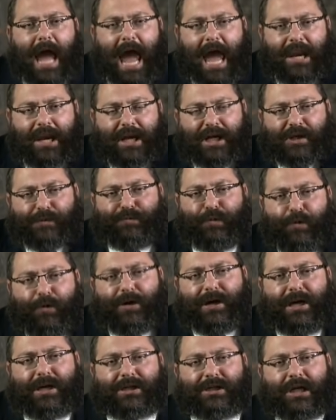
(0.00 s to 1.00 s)
and
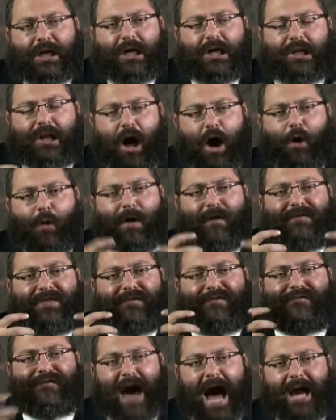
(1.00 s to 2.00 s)
experience the glow of
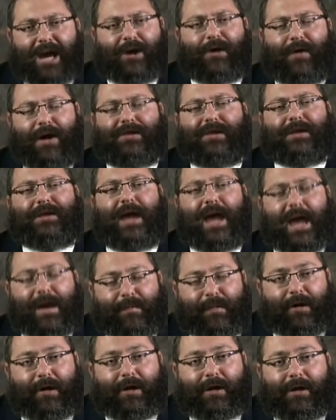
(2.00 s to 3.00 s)
the fire on the
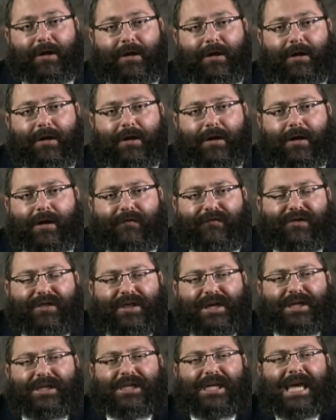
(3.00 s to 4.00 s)
table, for
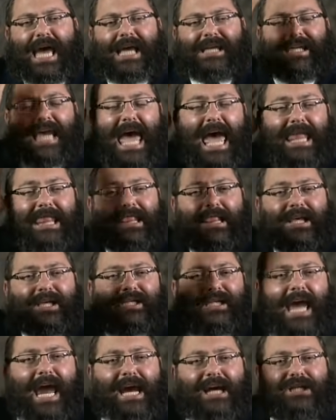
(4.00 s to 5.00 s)
this he has
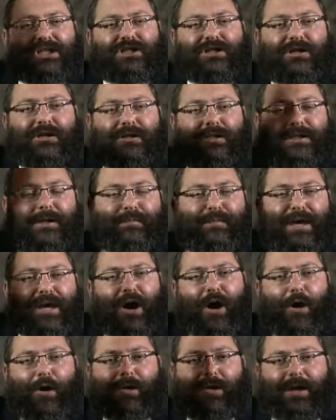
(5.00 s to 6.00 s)
endless angels to be
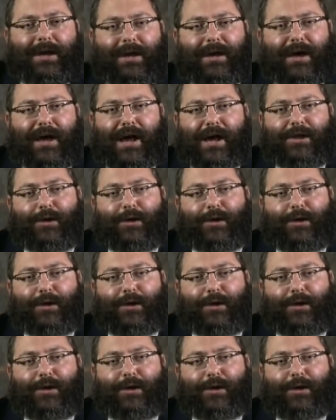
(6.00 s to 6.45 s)
holy.